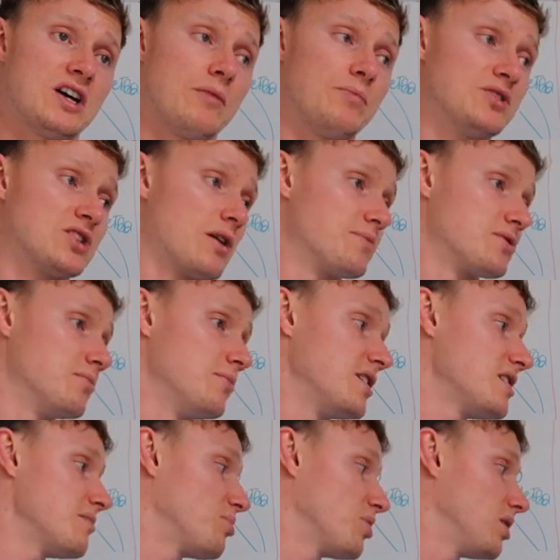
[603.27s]
it up is up to
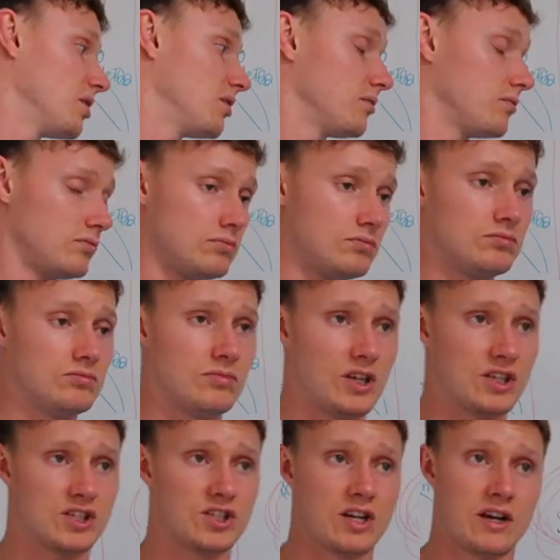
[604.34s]
me, but
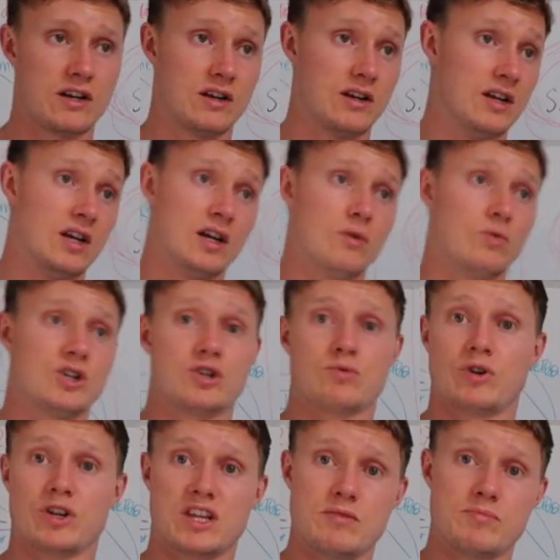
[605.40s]
let's say we just
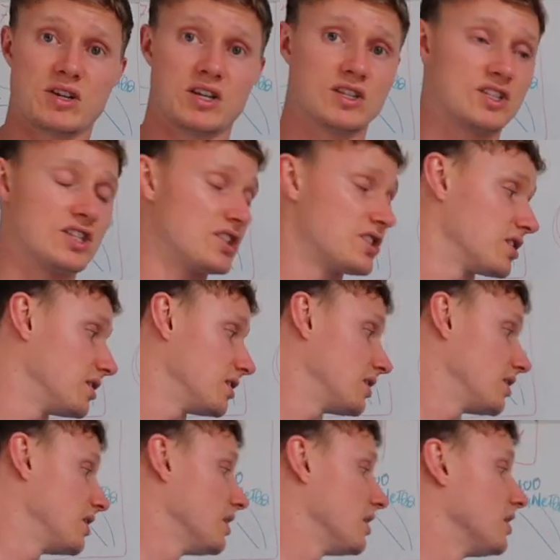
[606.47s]
want to keep it
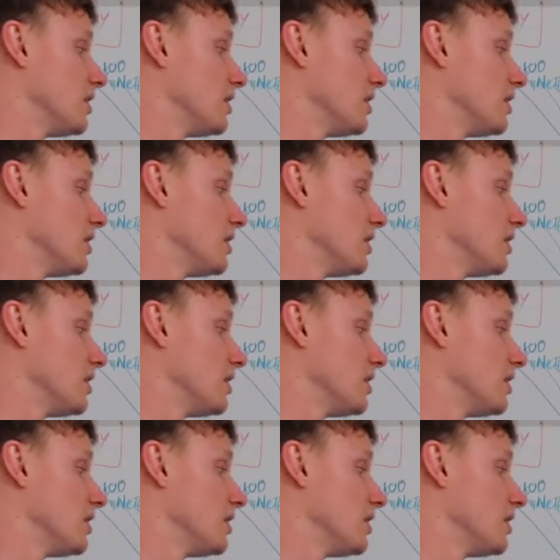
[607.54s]
consistent.